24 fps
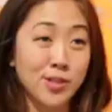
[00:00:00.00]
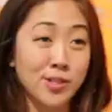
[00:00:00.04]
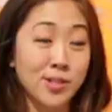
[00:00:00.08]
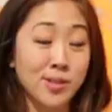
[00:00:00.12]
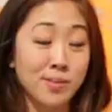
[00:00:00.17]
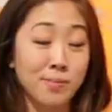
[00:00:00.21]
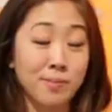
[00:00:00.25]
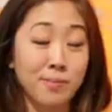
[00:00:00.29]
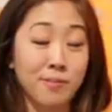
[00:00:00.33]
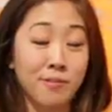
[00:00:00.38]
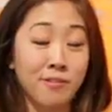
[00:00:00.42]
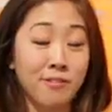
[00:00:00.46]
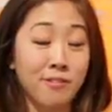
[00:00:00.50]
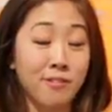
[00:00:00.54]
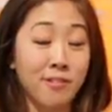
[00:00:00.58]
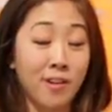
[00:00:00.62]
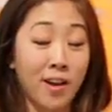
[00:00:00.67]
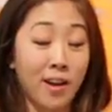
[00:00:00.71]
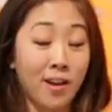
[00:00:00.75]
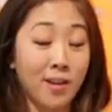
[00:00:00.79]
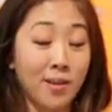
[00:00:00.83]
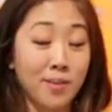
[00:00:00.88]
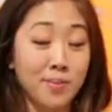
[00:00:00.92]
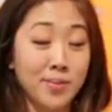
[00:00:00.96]
a
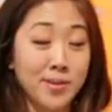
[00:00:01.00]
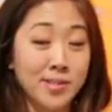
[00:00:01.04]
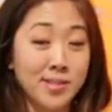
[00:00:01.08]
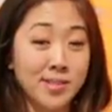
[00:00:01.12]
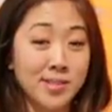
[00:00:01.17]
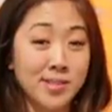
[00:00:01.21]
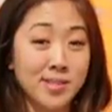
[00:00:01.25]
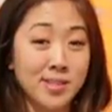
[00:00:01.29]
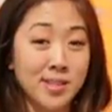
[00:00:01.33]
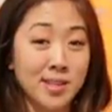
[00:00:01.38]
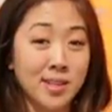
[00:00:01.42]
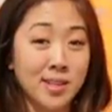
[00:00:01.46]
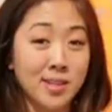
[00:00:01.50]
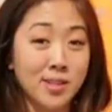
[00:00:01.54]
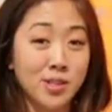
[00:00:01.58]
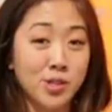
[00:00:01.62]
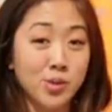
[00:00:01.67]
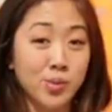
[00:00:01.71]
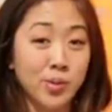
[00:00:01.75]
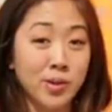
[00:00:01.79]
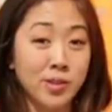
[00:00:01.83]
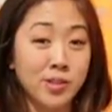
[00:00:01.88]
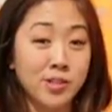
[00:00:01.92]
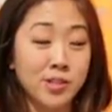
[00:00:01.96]
very busy city as
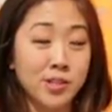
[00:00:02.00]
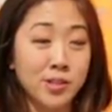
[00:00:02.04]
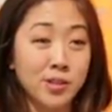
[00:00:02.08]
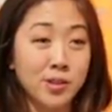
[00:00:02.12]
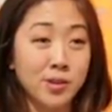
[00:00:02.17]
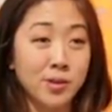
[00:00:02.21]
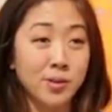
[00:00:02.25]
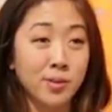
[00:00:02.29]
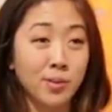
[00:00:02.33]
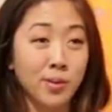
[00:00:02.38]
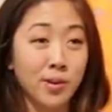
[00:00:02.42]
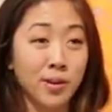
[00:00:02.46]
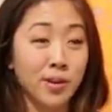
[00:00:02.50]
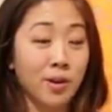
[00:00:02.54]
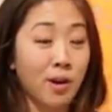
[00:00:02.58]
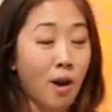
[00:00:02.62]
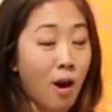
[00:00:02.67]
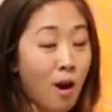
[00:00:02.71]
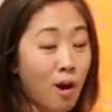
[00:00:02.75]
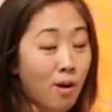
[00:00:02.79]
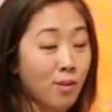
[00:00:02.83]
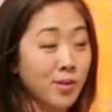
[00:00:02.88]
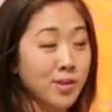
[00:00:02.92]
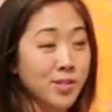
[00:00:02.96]
well too, you're
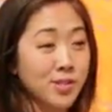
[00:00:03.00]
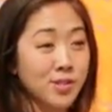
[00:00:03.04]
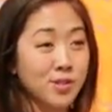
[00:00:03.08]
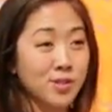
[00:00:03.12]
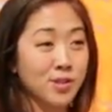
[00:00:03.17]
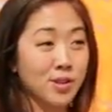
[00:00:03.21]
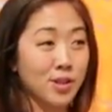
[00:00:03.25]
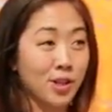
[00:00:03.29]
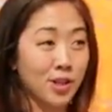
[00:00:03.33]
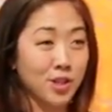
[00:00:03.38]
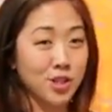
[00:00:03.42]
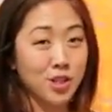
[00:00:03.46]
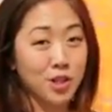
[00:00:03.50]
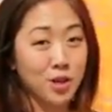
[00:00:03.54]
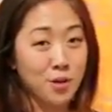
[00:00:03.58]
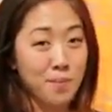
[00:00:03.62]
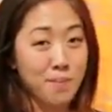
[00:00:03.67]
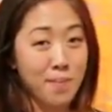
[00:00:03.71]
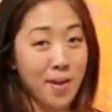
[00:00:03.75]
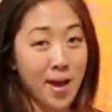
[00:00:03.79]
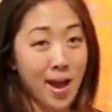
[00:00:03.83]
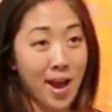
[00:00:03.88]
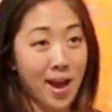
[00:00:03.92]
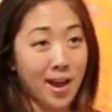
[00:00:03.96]
always clutching your
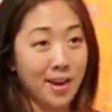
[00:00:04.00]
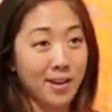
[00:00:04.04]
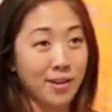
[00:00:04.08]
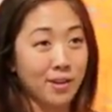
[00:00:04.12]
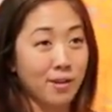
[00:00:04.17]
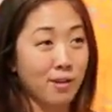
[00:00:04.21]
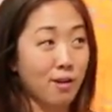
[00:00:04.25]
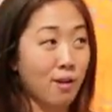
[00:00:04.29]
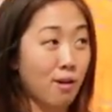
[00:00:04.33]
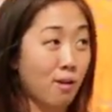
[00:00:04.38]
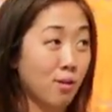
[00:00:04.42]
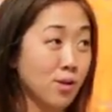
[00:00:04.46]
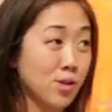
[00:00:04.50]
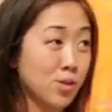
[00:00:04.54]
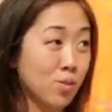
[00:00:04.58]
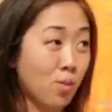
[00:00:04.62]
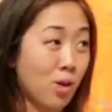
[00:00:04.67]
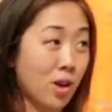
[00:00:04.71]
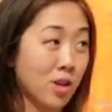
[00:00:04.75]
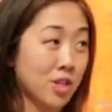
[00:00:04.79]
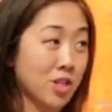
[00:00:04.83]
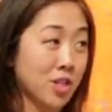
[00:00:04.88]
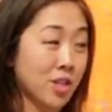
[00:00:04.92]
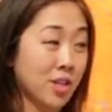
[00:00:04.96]
bag, you're always
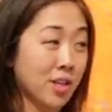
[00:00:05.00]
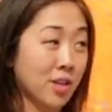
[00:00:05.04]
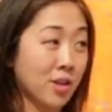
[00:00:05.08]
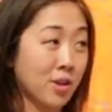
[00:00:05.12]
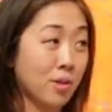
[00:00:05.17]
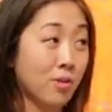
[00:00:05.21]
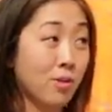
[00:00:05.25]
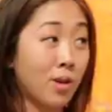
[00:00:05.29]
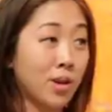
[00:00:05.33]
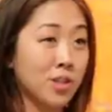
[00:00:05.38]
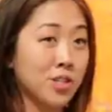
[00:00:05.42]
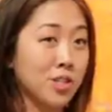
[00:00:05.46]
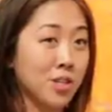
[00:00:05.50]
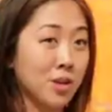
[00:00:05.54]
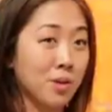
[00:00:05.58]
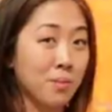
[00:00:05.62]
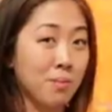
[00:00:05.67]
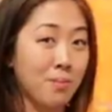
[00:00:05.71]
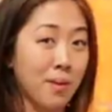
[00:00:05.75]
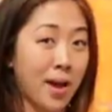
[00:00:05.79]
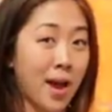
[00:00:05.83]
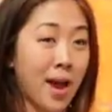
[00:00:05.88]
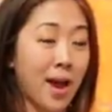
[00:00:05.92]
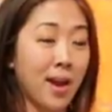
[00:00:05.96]
watching your
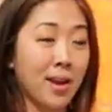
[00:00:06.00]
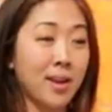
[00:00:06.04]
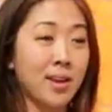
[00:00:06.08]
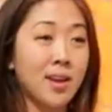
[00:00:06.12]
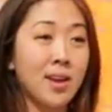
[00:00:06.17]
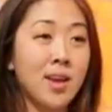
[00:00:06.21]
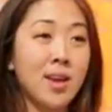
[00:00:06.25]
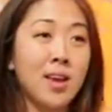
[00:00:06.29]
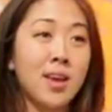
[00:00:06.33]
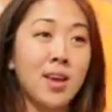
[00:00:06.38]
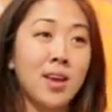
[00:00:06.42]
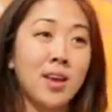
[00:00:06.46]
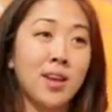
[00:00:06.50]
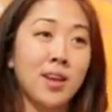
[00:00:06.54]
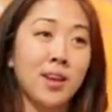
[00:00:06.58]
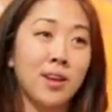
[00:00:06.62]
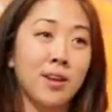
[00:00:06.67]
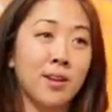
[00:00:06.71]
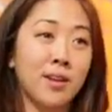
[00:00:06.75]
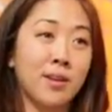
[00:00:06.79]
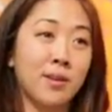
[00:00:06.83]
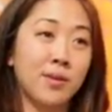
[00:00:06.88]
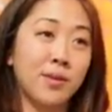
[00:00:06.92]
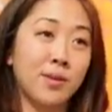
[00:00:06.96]
back.
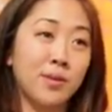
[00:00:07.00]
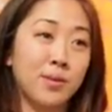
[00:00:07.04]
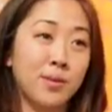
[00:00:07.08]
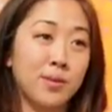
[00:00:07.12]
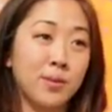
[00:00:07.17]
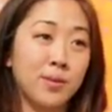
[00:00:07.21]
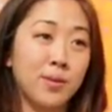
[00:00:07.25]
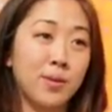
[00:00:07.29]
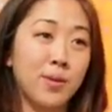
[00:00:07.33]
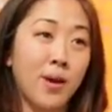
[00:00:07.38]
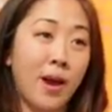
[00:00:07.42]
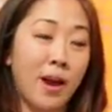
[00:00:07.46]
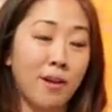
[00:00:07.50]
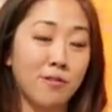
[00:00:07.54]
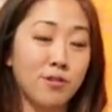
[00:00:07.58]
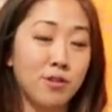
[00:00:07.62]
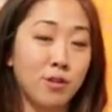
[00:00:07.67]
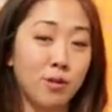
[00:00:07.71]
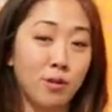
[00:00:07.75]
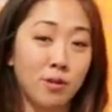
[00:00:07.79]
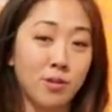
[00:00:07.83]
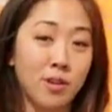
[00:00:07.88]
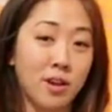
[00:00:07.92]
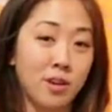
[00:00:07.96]
You have to
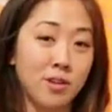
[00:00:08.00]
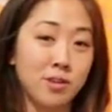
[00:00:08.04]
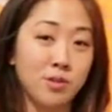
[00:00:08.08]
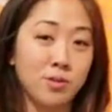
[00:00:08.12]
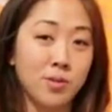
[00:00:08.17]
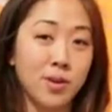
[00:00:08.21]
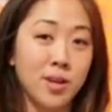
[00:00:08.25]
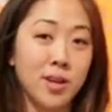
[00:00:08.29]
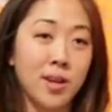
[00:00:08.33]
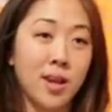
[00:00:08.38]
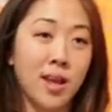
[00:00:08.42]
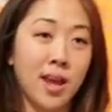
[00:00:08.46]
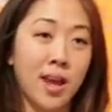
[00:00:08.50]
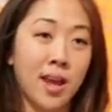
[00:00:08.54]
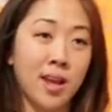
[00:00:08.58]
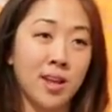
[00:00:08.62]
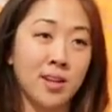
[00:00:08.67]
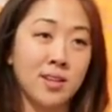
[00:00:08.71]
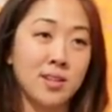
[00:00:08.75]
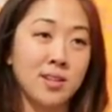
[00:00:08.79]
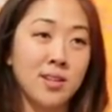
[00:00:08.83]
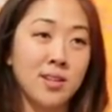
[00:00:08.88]
hold on to it, and